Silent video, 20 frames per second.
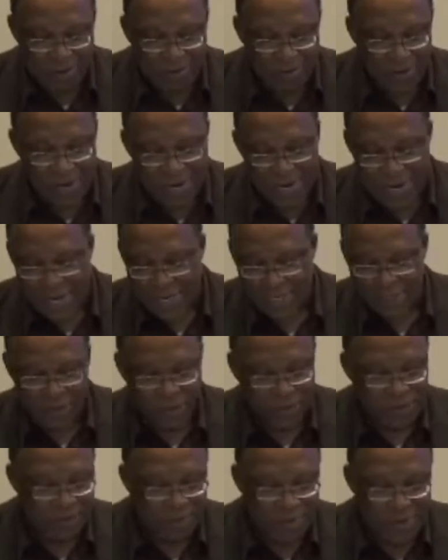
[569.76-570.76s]
Africa, it's
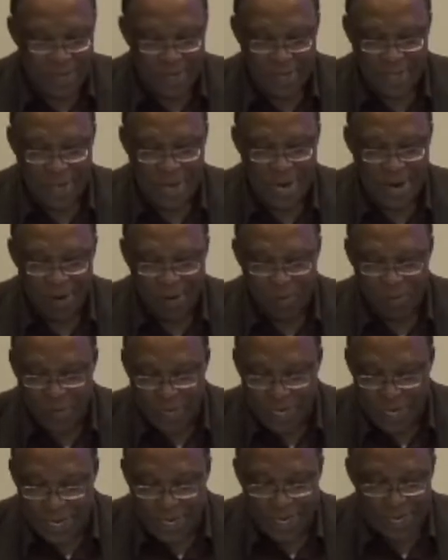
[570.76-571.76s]
also found in the
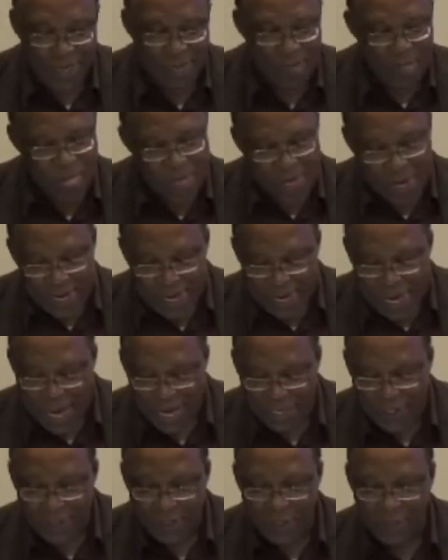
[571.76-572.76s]
Caribbean. It
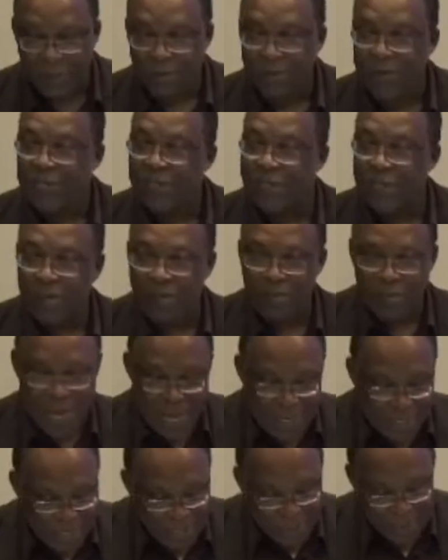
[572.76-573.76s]
has a durational
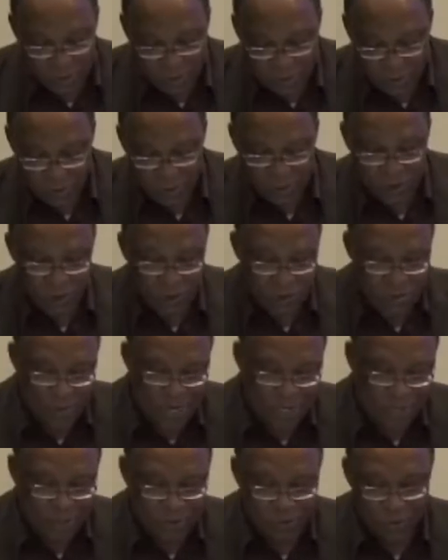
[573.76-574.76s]
pattern,
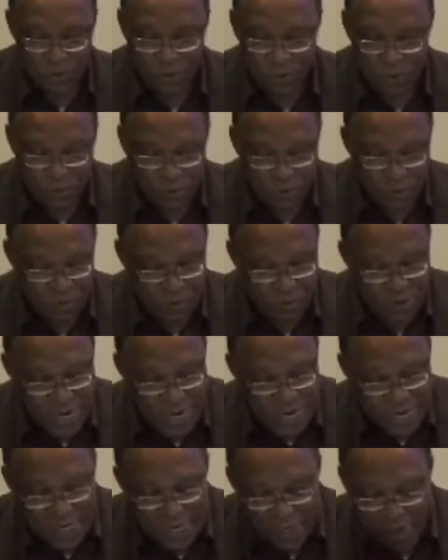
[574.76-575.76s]
221,
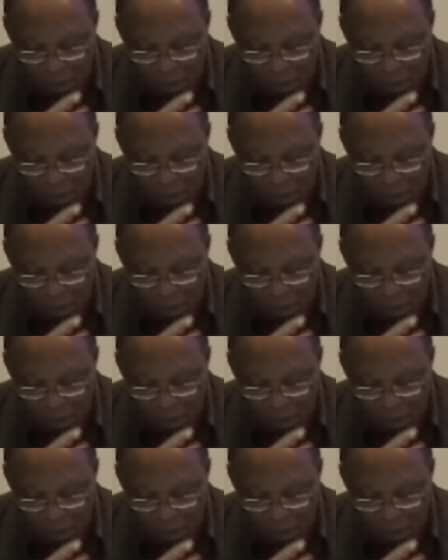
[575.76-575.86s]
2221,